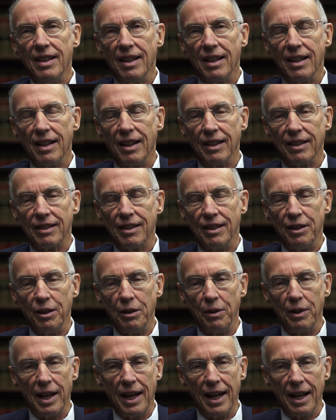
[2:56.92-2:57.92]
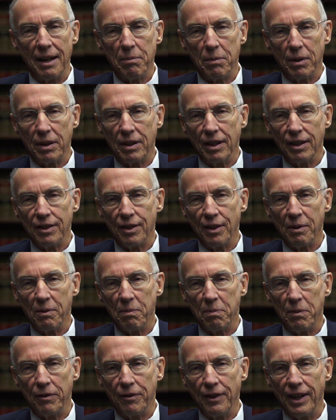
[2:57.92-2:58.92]
to do that because of the
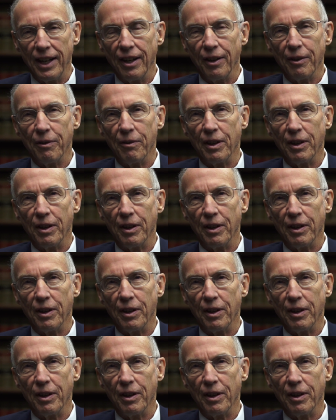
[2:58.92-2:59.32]
profound